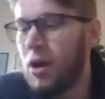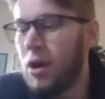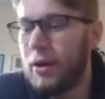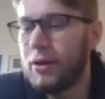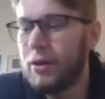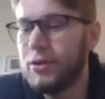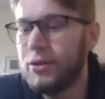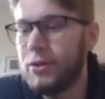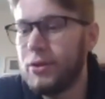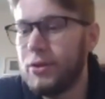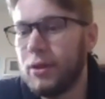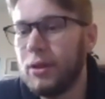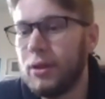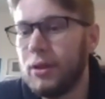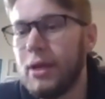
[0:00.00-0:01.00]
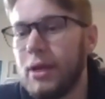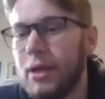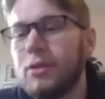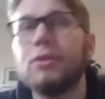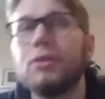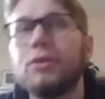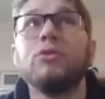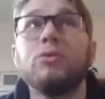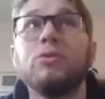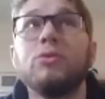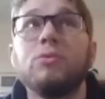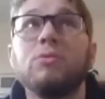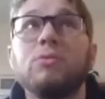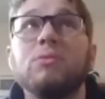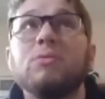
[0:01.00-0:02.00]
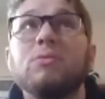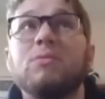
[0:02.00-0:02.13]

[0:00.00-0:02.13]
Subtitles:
All right, also the link to